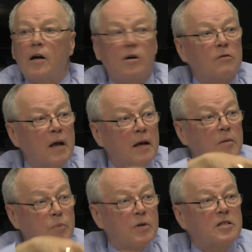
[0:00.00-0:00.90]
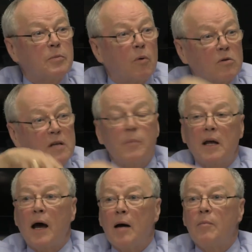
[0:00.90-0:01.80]
Korean principles and
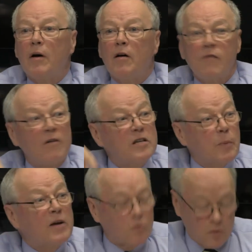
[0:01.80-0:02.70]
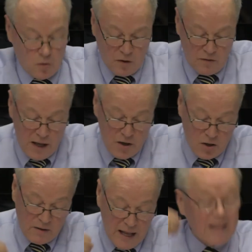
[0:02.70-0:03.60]
become a very special sort of nation.